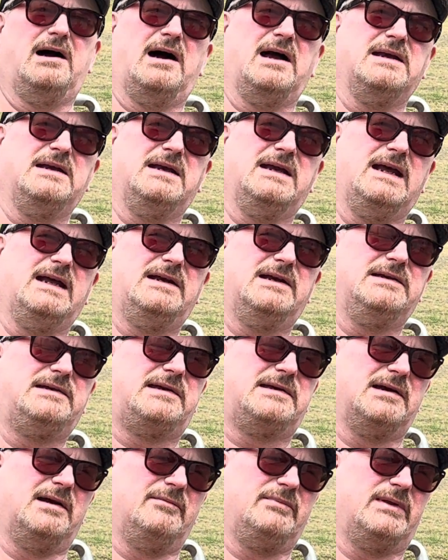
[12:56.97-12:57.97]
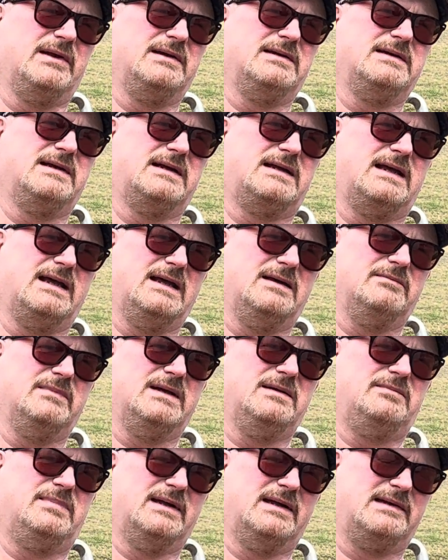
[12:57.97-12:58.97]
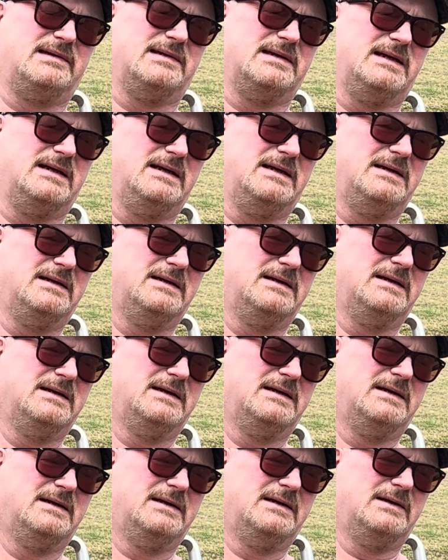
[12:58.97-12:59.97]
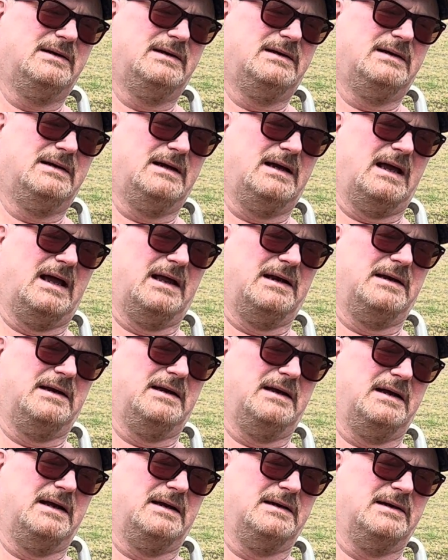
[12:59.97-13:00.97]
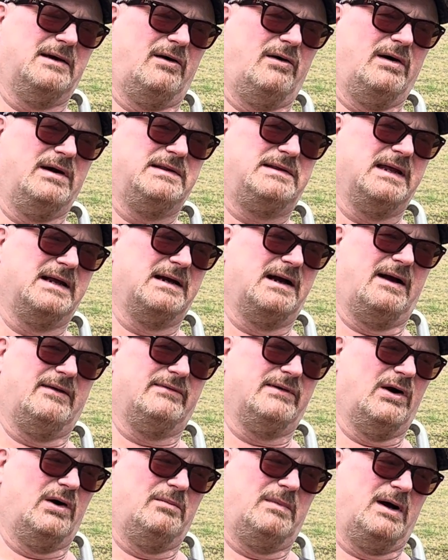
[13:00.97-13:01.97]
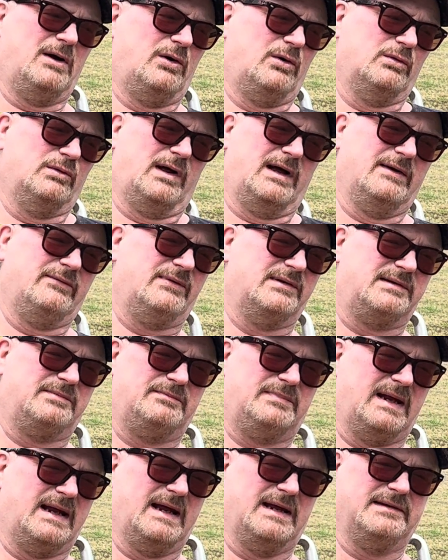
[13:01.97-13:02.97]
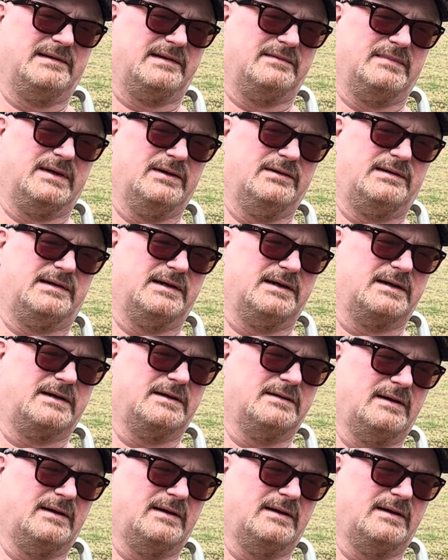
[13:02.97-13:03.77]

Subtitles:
I needed something to keep me busy, and the only thing I've known my whole life is bands and music.